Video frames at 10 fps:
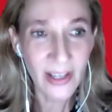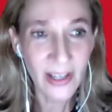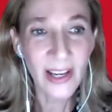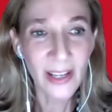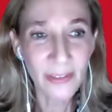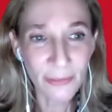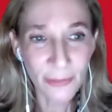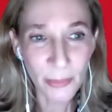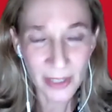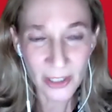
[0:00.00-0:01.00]
and
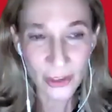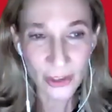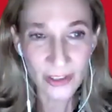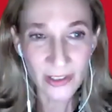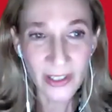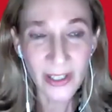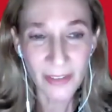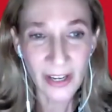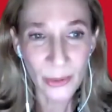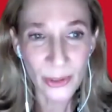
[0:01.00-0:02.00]
formation of
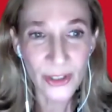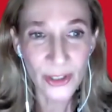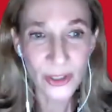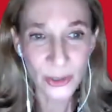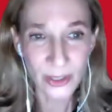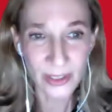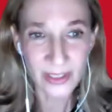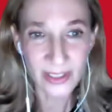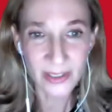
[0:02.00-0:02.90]
our students.